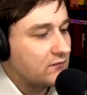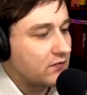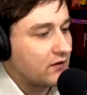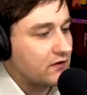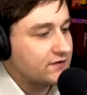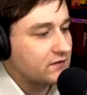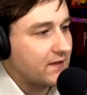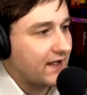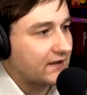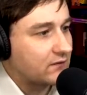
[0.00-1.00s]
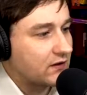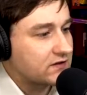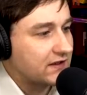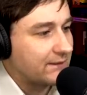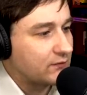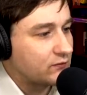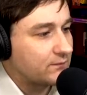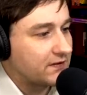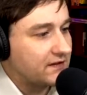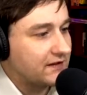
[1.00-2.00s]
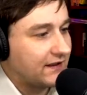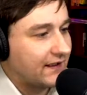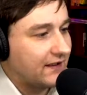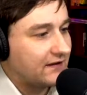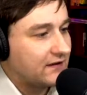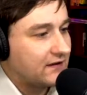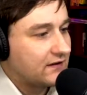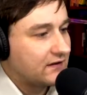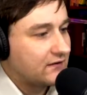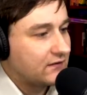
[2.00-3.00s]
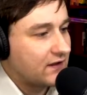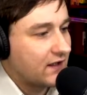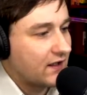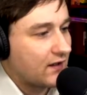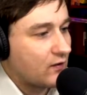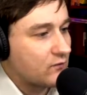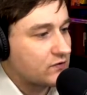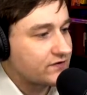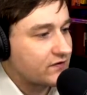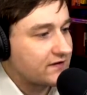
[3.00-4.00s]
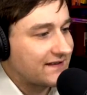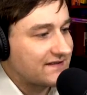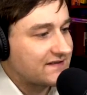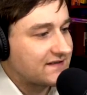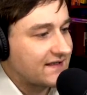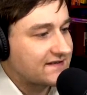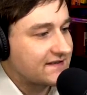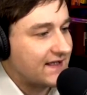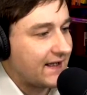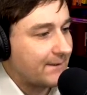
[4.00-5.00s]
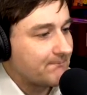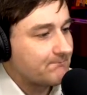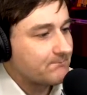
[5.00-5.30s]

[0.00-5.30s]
But also back in March and April, we're peaking at almost 3,000 deaths a day.